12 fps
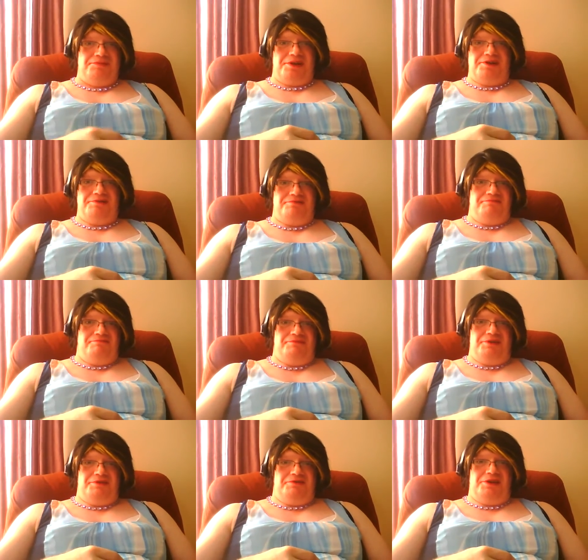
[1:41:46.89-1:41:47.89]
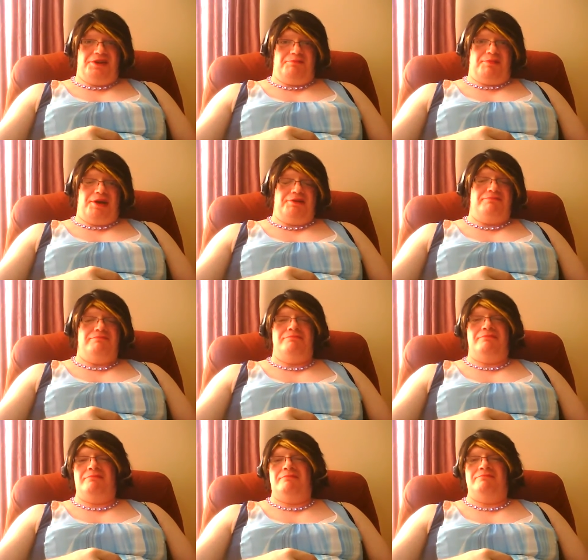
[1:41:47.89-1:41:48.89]
You know, eh, nothing big.
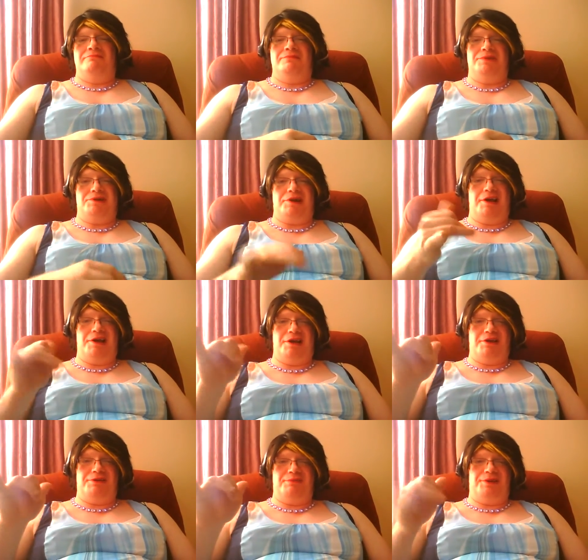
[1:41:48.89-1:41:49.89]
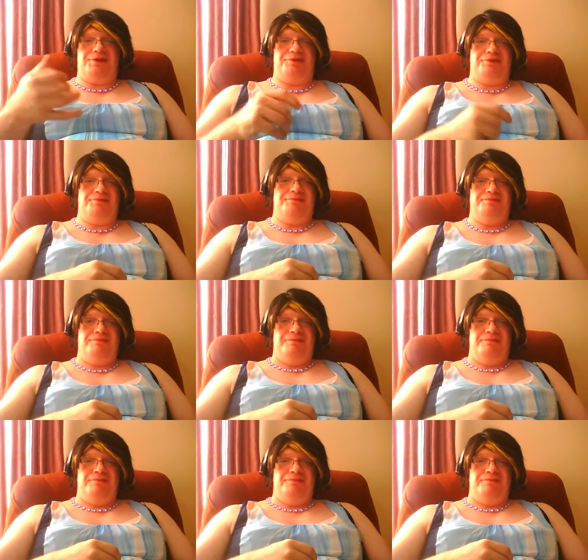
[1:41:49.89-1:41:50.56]
Just hanging out in the men's room.